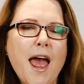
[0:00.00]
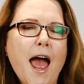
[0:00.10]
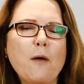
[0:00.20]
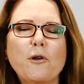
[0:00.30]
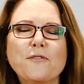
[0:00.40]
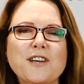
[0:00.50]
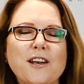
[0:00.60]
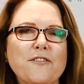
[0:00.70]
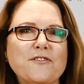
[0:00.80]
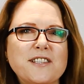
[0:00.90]
And what I've done,
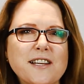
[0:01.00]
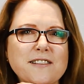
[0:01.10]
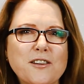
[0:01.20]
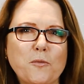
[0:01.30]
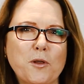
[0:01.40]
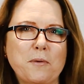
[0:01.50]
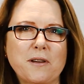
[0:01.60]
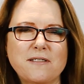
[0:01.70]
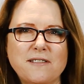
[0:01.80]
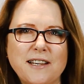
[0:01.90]
I've dusted it with a bit
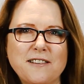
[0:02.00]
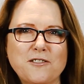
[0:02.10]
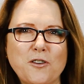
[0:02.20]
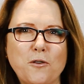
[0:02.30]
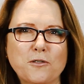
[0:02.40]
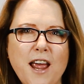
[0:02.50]
of sea salt